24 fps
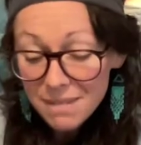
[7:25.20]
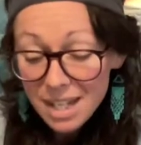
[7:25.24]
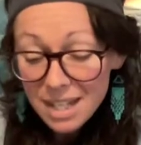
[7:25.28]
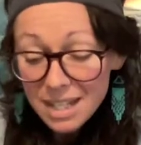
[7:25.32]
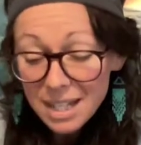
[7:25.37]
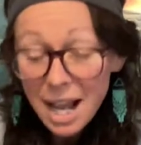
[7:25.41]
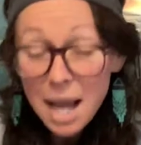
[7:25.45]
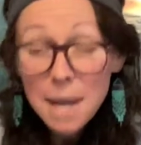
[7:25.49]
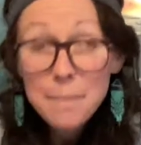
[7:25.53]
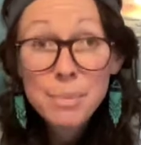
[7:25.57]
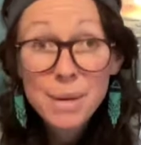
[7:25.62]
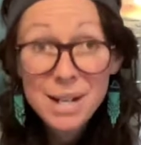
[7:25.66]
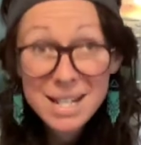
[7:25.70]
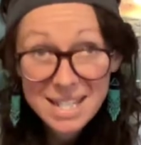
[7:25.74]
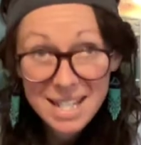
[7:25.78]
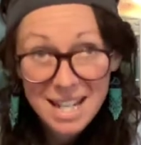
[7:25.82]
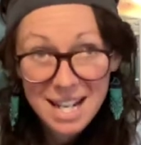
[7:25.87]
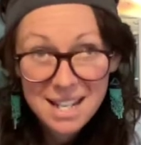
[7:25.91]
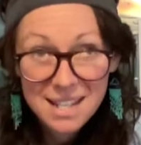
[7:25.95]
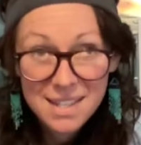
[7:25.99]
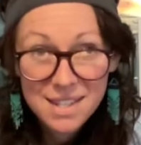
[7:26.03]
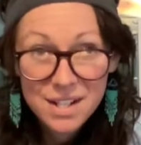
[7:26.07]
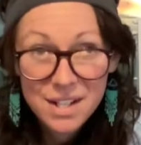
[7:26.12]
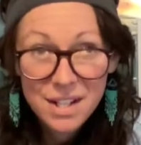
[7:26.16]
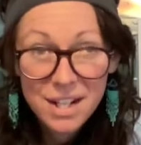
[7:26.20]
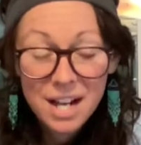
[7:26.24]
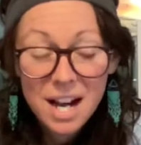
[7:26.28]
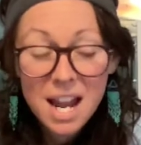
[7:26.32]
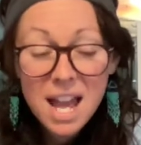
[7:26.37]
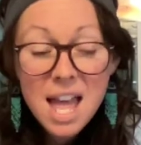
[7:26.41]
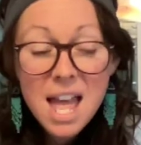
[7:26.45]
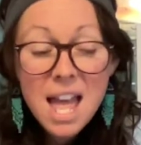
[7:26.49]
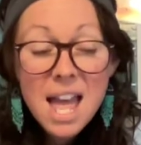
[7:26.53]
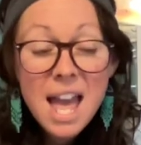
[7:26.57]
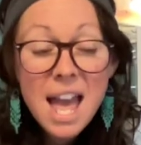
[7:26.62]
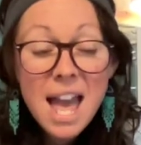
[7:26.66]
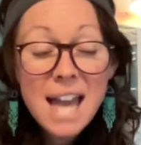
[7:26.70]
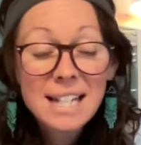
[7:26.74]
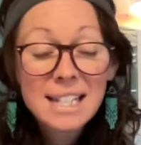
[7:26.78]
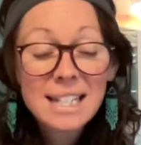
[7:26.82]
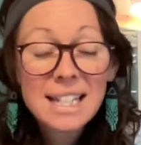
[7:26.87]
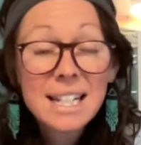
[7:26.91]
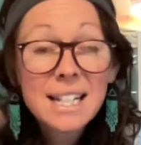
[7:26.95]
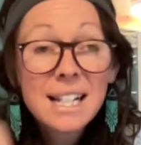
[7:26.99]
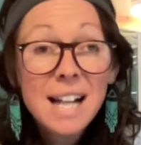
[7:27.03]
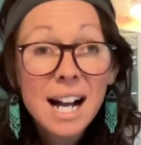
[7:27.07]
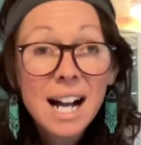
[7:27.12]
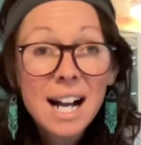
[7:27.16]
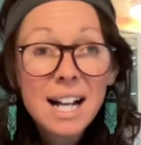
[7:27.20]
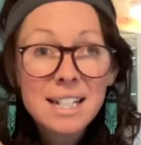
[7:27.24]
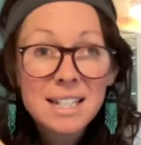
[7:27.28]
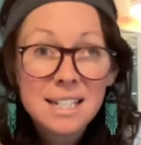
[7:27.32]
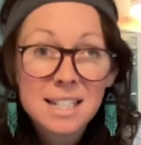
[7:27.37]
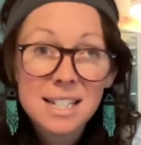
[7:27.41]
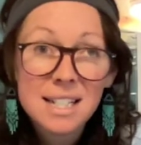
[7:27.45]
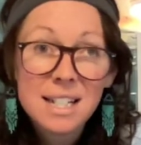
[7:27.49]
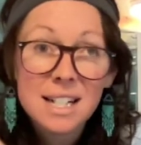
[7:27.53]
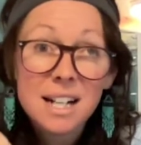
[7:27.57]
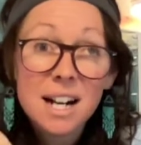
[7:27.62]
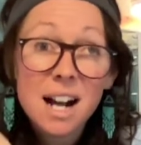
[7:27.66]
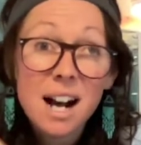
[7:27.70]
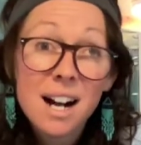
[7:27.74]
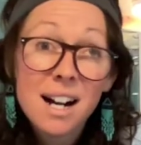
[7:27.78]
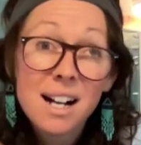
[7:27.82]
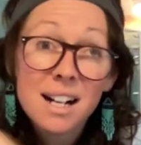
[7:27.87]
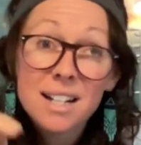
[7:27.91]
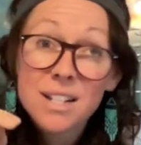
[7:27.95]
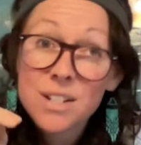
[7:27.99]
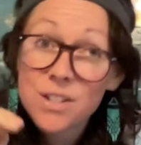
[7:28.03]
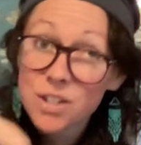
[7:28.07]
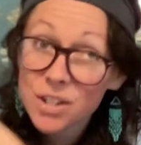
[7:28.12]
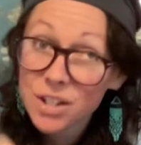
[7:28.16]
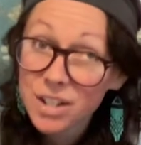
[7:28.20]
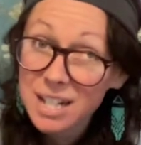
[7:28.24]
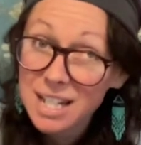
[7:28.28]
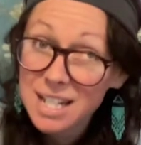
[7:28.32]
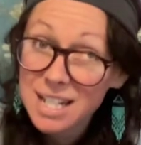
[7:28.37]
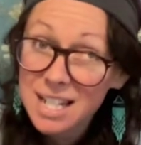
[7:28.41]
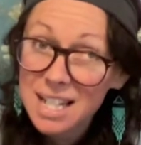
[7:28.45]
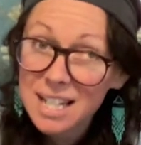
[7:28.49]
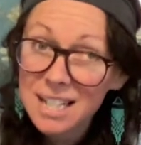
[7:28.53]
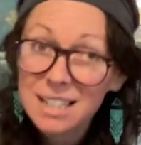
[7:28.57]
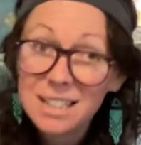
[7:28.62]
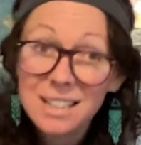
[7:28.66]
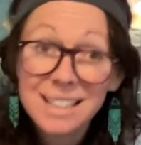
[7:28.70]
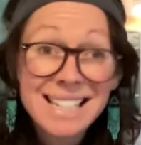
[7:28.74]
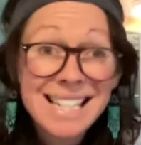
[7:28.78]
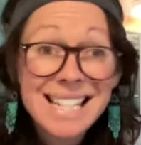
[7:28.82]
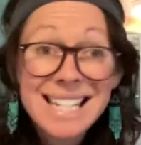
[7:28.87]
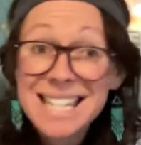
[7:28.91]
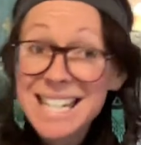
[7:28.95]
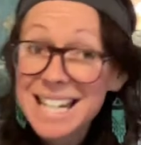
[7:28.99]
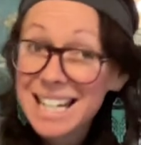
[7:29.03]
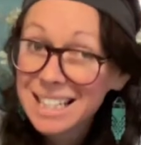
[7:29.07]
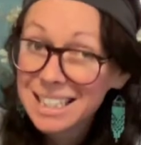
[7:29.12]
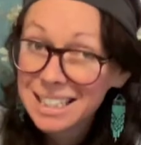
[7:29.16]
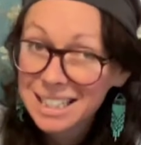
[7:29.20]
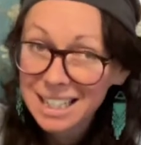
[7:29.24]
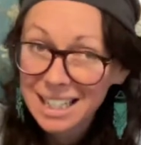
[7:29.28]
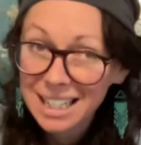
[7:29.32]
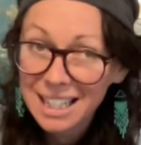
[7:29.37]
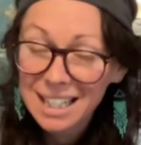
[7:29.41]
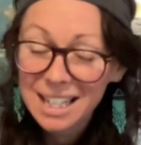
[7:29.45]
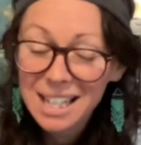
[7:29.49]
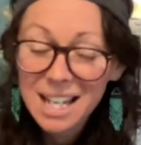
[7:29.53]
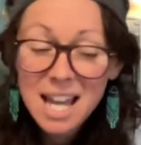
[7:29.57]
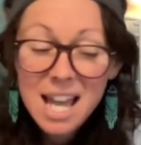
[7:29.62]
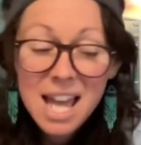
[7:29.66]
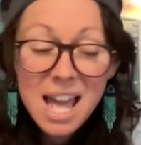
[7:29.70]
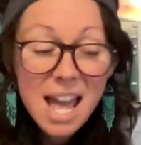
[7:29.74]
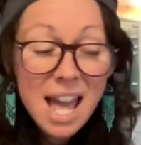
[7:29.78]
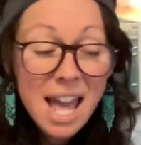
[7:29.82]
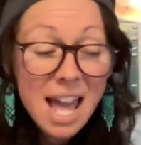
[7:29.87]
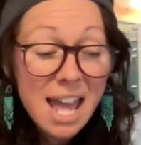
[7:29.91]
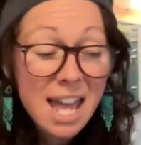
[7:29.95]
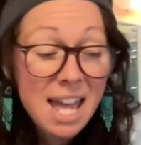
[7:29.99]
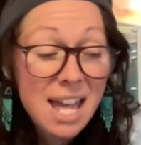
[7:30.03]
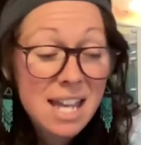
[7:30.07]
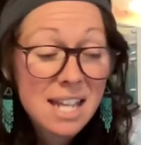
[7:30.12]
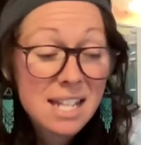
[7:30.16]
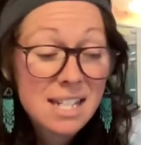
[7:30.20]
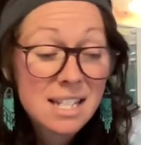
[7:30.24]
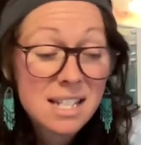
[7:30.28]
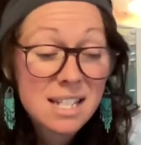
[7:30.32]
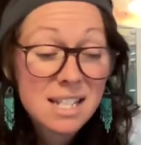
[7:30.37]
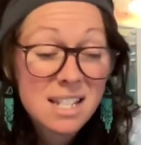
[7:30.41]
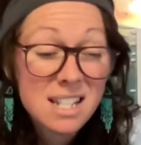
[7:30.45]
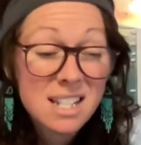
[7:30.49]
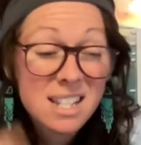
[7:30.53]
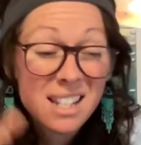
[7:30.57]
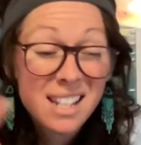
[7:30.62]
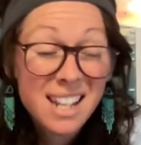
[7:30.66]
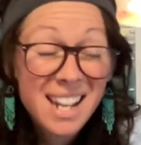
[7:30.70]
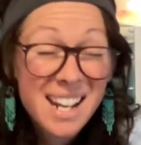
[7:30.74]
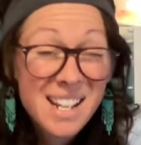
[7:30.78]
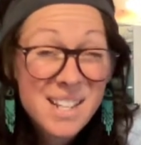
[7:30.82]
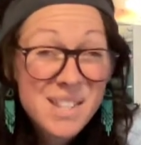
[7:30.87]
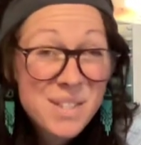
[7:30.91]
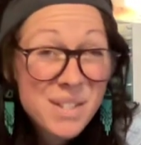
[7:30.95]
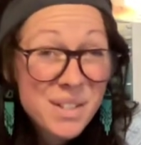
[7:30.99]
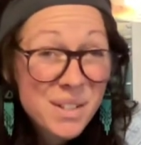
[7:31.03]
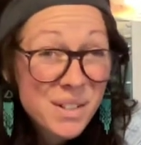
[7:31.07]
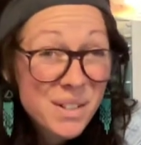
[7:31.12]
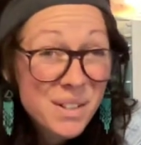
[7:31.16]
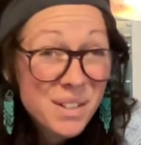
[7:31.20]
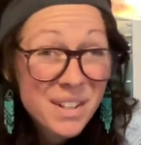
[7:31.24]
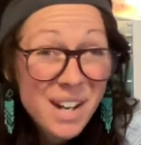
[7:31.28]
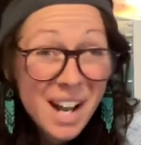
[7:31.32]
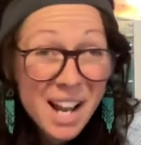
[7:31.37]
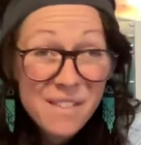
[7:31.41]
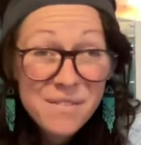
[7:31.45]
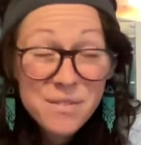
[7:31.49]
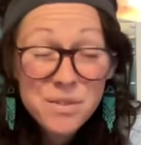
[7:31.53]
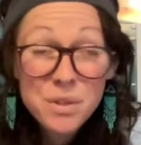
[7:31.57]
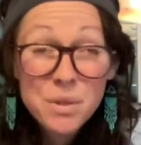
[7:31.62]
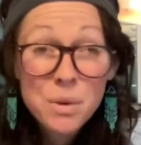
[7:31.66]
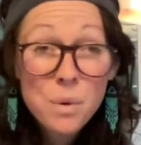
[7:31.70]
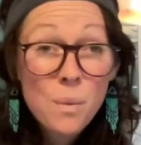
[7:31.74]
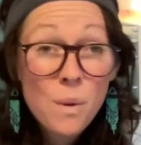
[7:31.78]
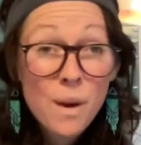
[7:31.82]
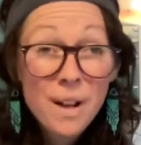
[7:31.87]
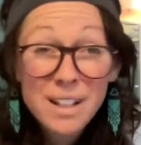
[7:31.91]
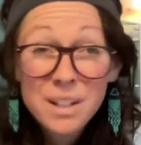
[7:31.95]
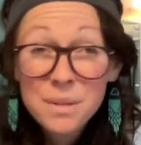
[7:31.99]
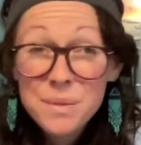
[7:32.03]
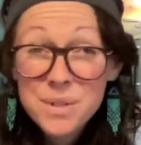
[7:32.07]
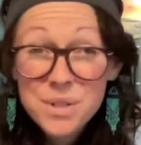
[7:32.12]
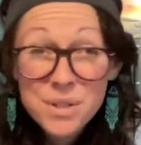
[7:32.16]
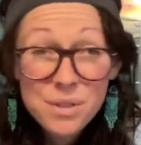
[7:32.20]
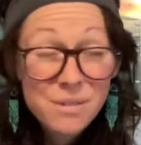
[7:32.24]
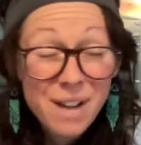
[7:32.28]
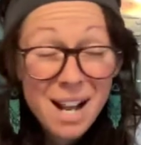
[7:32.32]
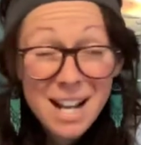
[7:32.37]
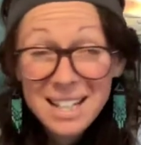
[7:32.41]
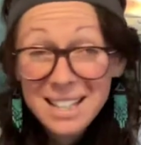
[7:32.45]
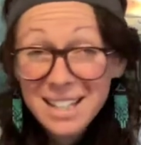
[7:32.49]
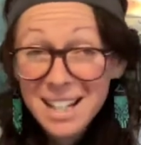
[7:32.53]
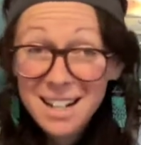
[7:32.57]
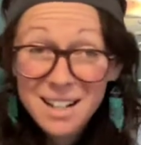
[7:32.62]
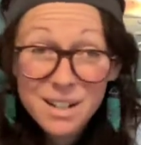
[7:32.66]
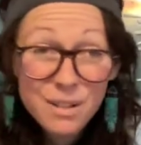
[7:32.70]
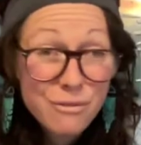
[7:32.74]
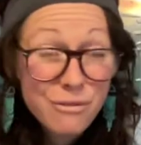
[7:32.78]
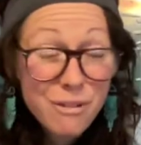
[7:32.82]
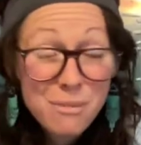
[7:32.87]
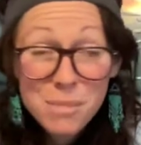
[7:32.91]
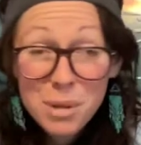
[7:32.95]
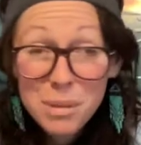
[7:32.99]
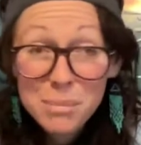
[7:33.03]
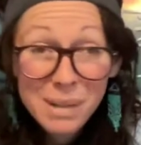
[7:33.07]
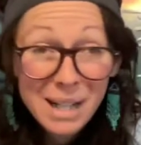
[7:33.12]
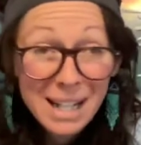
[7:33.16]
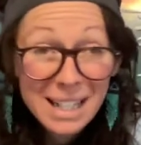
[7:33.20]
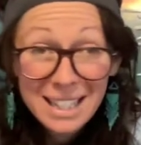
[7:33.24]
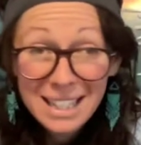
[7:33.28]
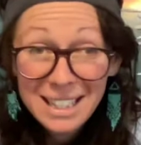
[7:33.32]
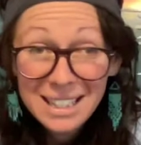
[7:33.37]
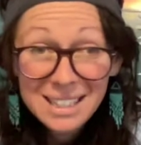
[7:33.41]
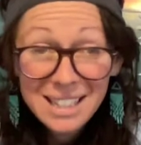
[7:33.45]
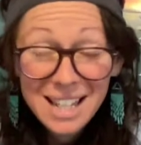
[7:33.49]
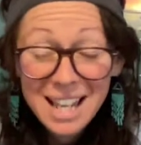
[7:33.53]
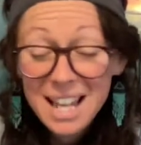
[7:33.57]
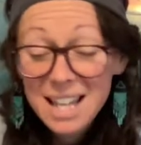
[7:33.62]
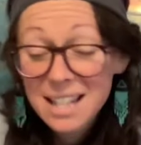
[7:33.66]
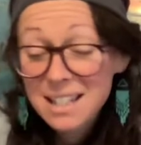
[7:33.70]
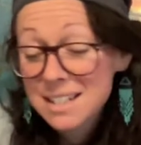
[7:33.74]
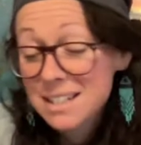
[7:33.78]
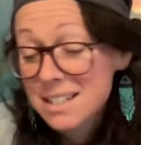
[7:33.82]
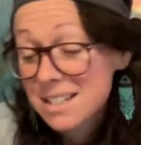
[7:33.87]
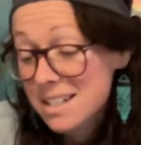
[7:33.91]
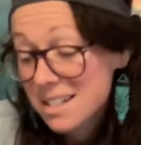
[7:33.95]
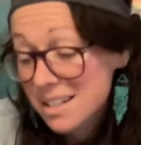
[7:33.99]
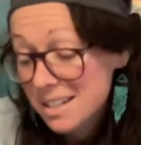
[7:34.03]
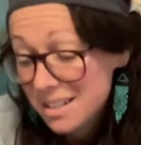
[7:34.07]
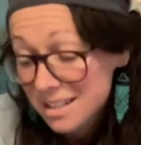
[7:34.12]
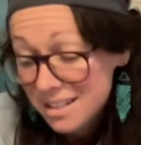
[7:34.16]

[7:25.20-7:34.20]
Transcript: got breast cancer, and he got her on turkey tail daily, and the cancer after a while was eradicated from her body. And